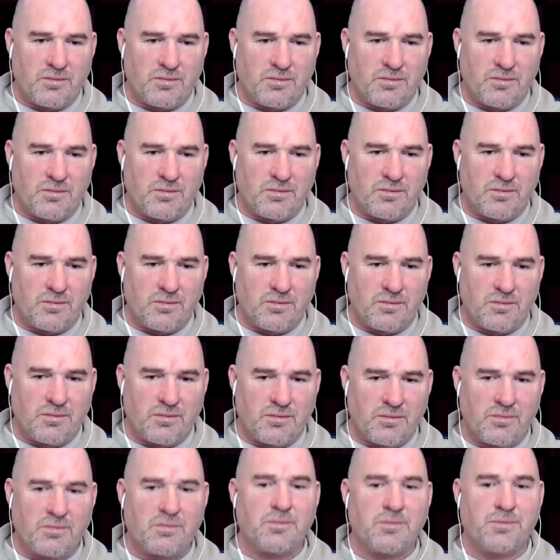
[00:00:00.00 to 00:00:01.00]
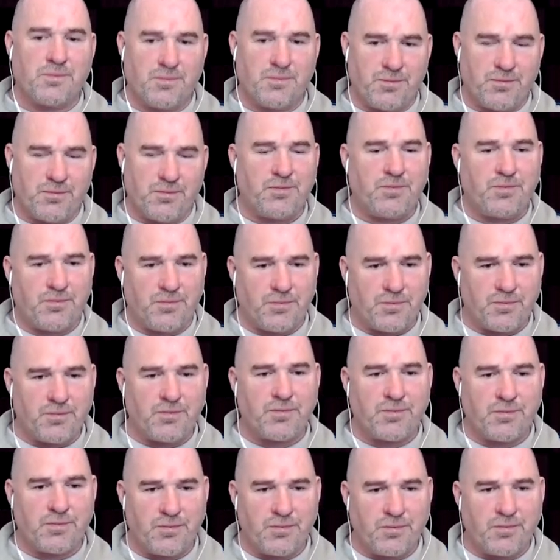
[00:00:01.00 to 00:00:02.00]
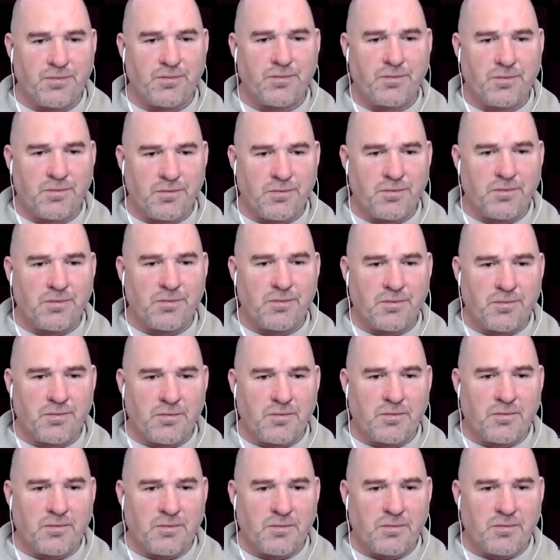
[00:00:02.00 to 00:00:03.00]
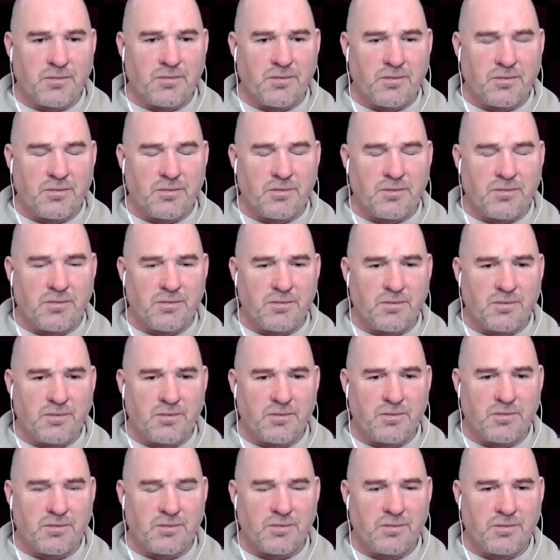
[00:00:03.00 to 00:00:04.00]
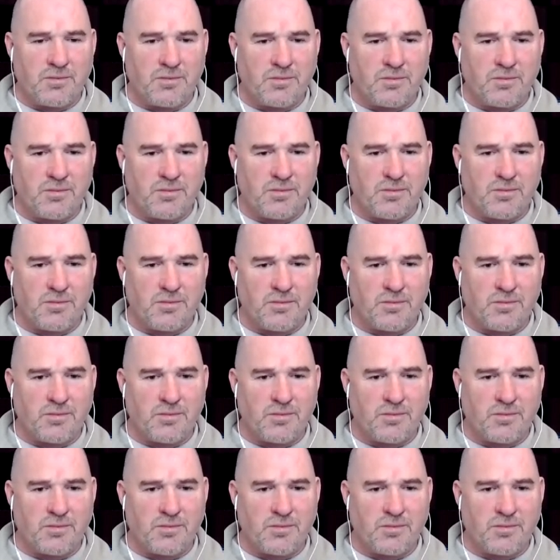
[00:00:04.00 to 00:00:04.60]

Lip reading: (not speaking)